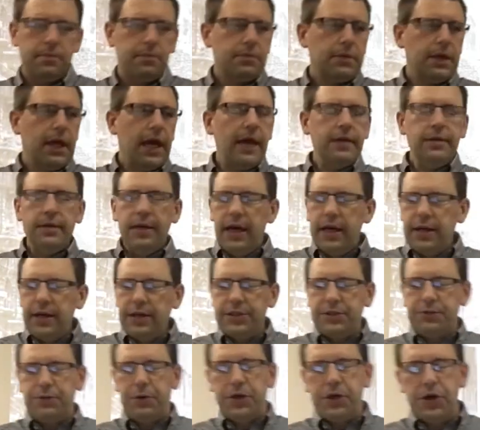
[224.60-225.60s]
And let
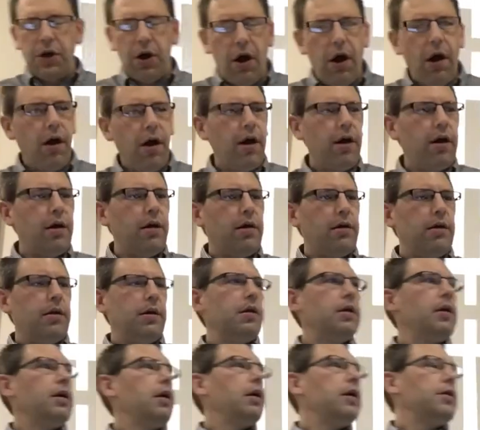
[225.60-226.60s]
us
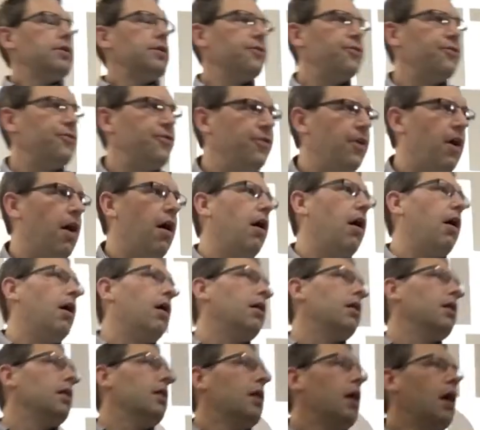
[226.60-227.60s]
recall the
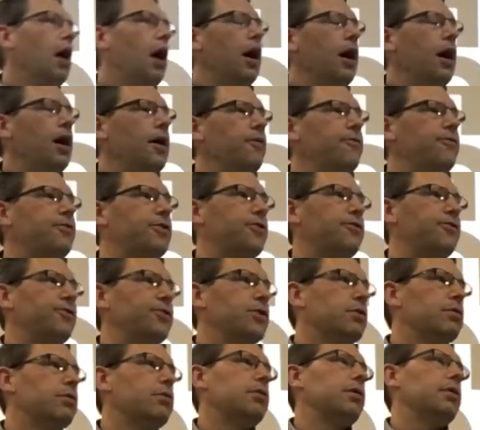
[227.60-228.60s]
fall of the
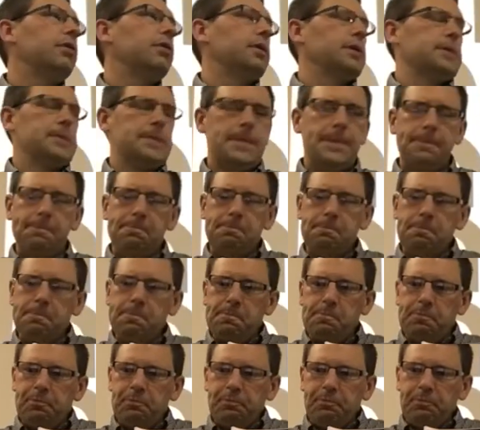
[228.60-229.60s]
Fuhrer.
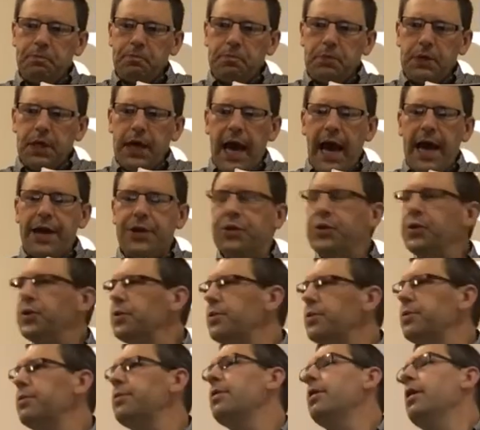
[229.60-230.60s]
At
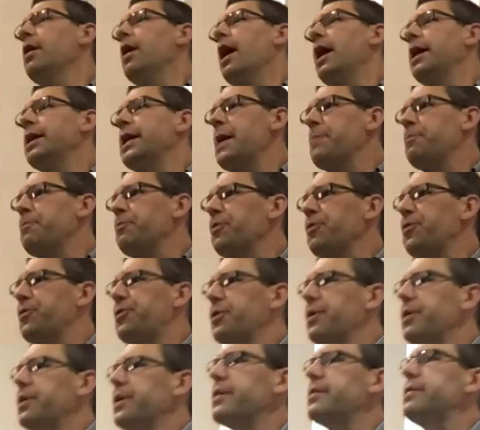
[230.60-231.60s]
noon on April
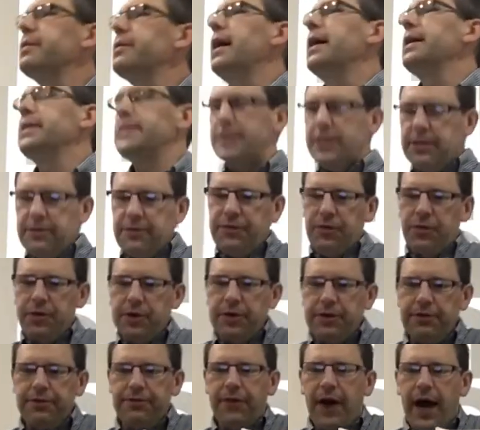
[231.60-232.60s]
30th,
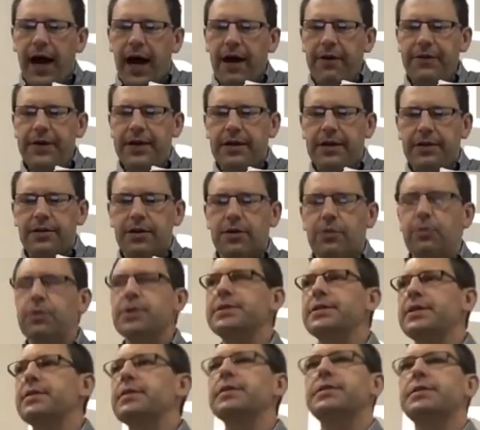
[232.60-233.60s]
1945, Hitler
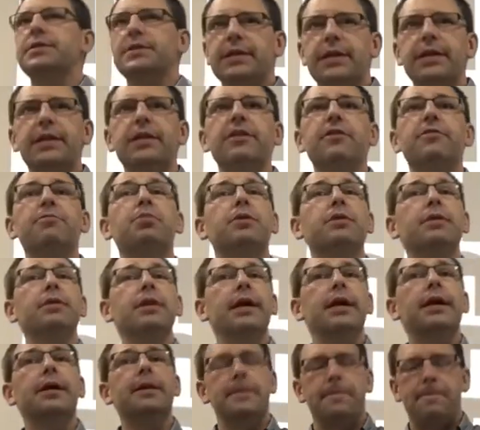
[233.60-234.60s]
was in the city of
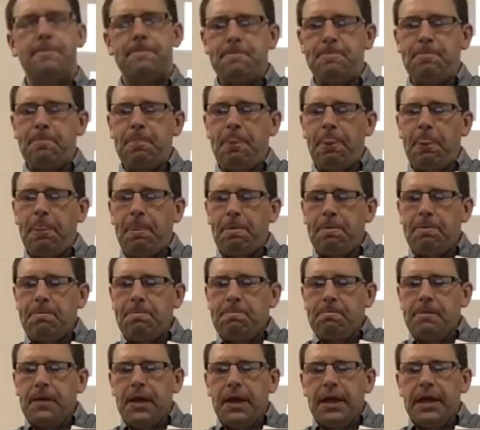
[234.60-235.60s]
Berlin.
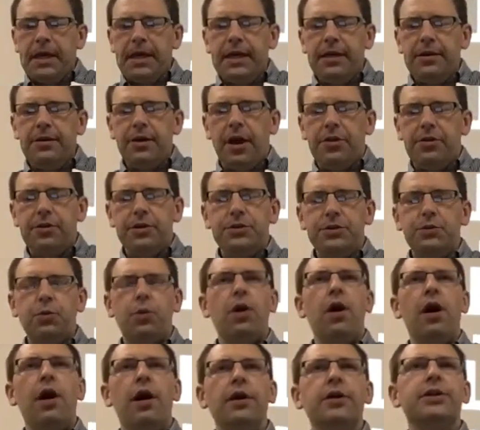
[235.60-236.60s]
He and others were
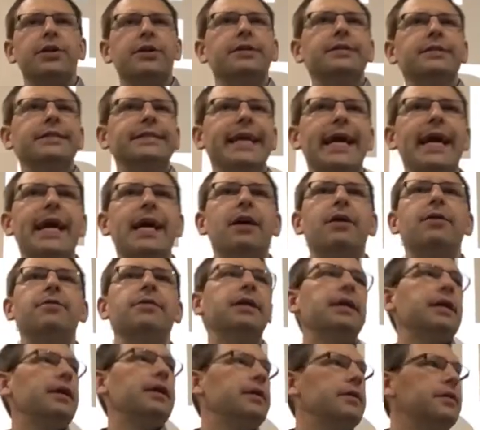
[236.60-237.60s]
hunkered
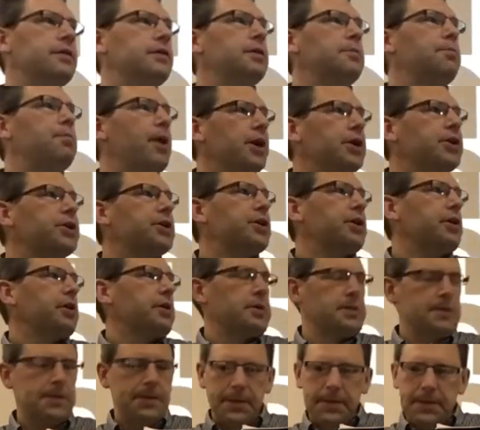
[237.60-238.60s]
down in the bunker.
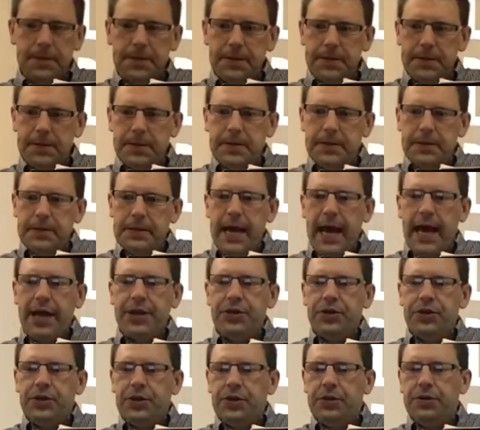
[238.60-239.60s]

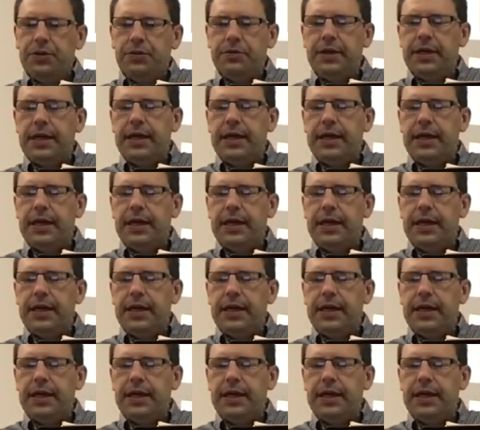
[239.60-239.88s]
At noon,